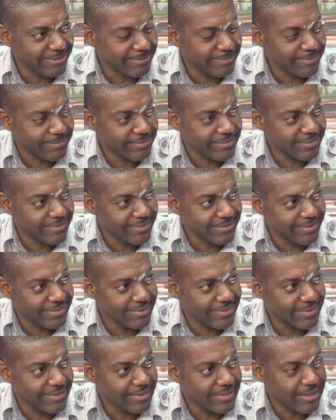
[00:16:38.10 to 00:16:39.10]
Mm-hmm.
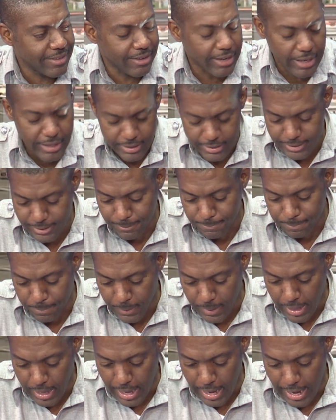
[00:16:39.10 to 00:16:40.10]
Right?
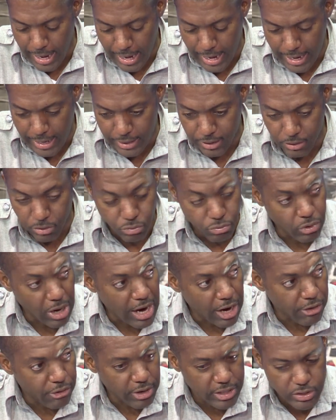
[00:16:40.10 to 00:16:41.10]
And
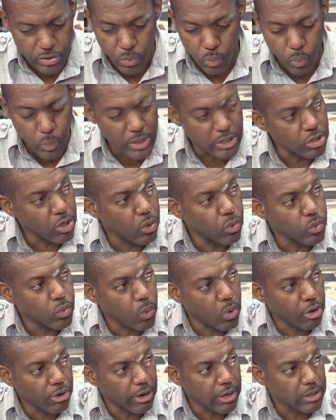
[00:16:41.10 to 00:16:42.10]
arrest without
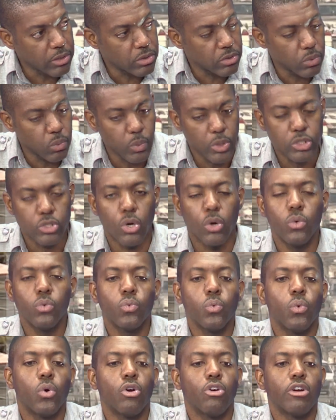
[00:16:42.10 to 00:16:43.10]
warrant.
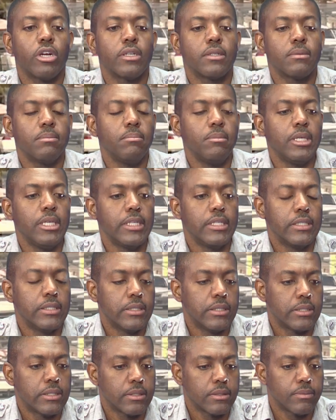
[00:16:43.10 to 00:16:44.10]
Without warrant
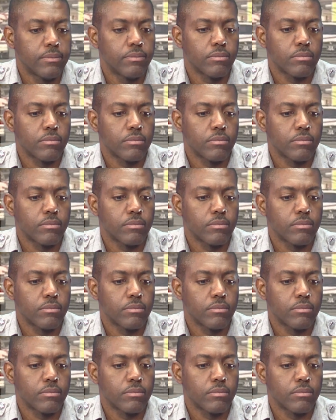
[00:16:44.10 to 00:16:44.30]
means